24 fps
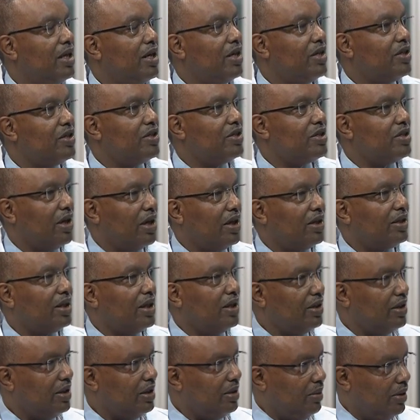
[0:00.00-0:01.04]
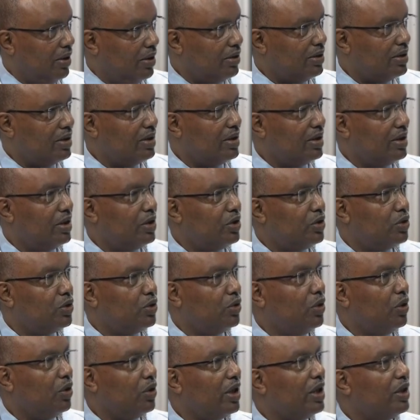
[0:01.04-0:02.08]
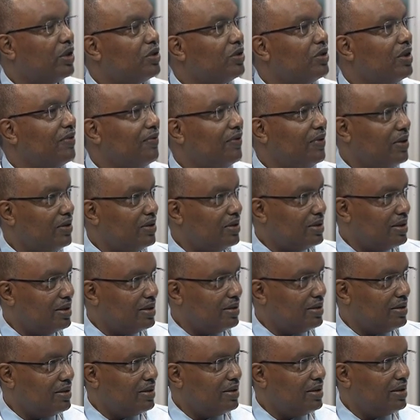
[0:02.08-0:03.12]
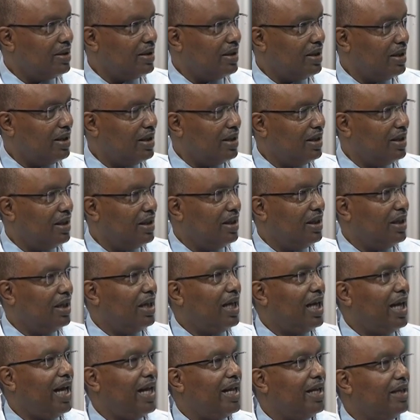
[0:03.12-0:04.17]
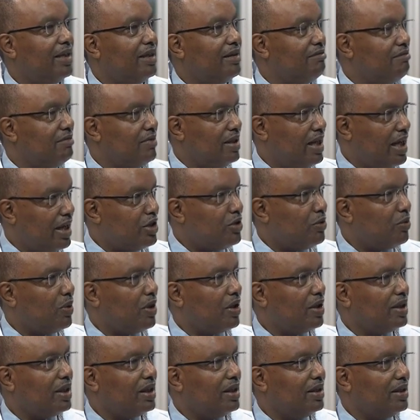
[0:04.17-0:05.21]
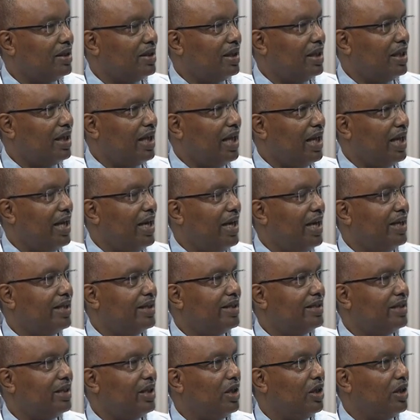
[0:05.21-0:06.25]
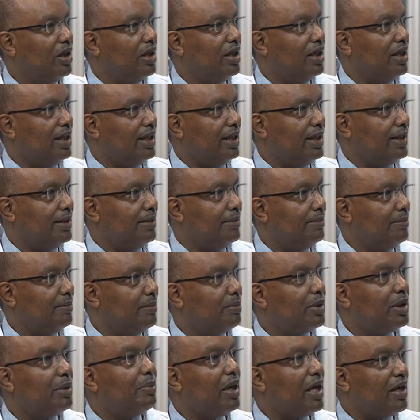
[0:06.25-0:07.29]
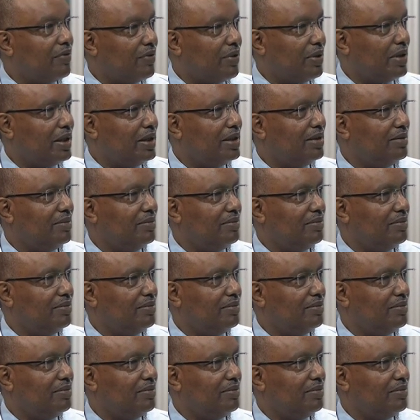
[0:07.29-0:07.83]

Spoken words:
Start early on to look into the field, yeah, and network and prepare for it.